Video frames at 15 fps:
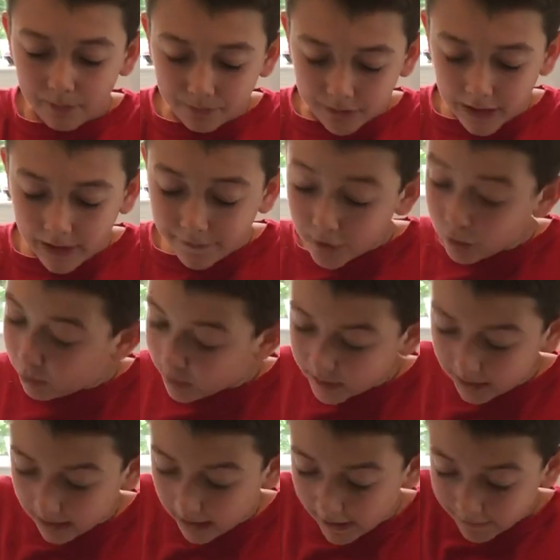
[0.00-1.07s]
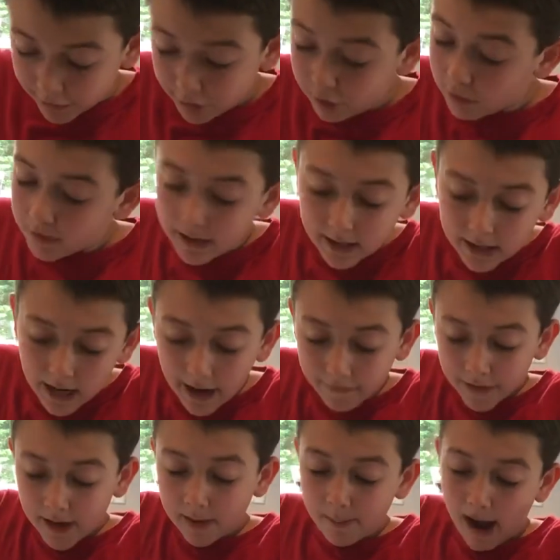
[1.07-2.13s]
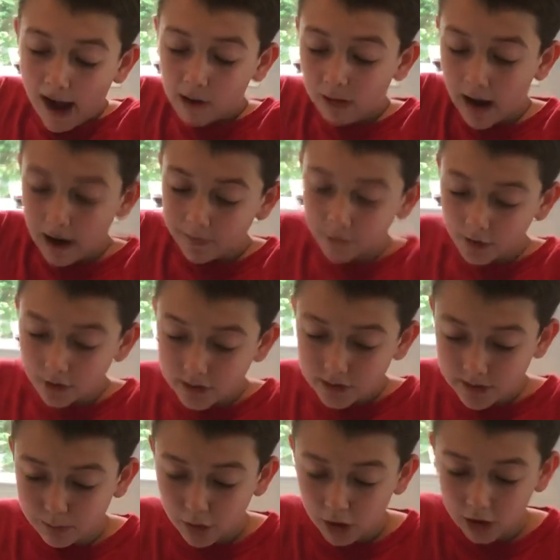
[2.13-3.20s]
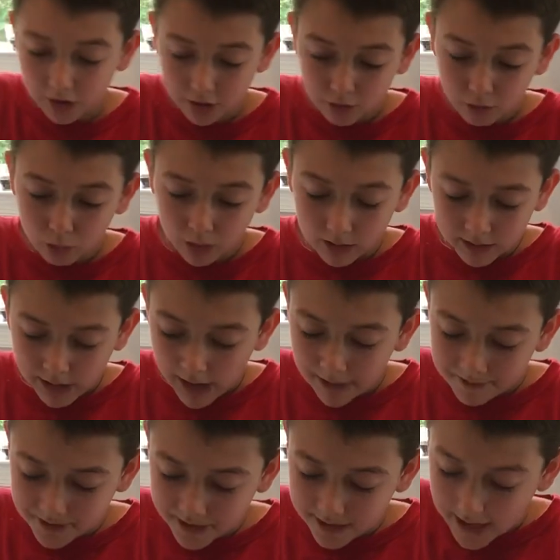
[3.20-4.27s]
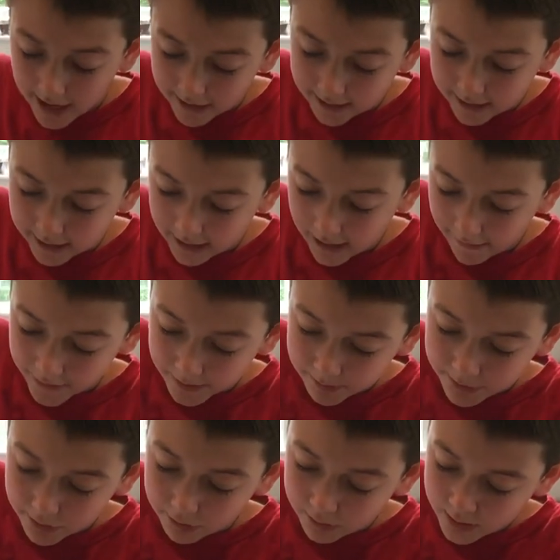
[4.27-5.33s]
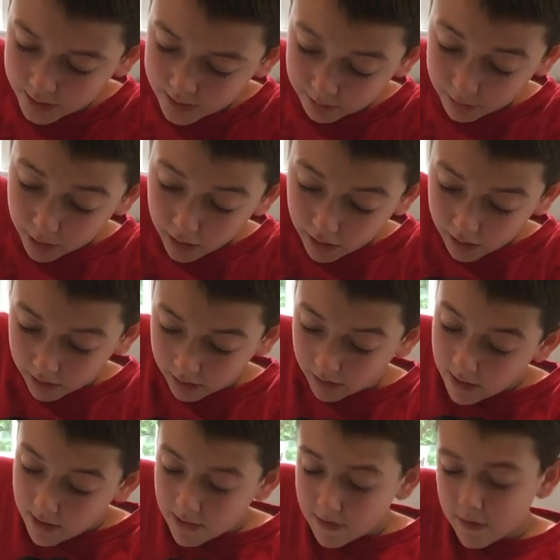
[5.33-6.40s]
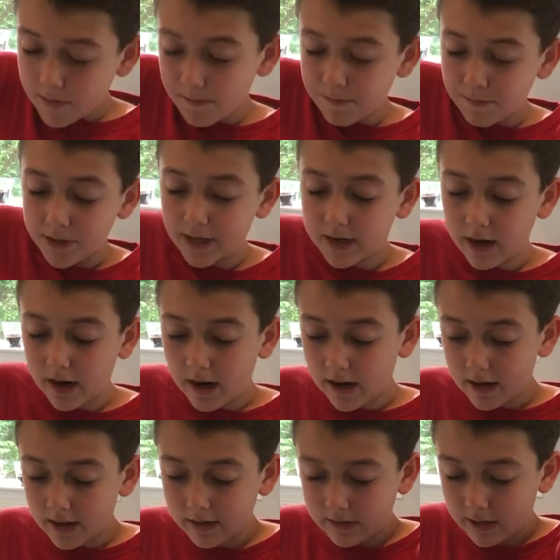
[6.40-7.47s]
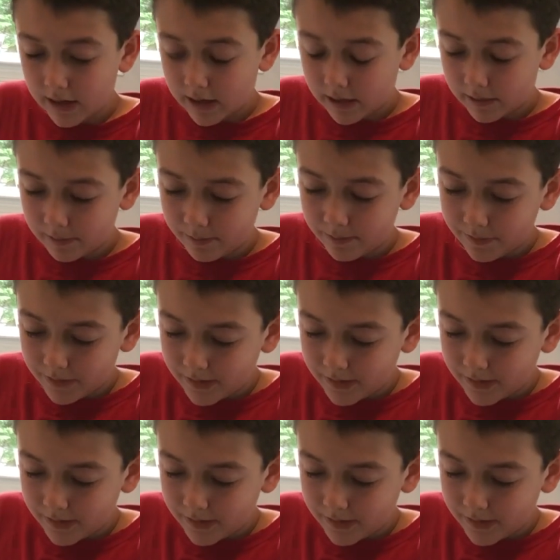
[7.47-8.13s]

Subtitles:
if you want to cut, you can cut them however small you want. I'm just not gonna cut them too small because I'm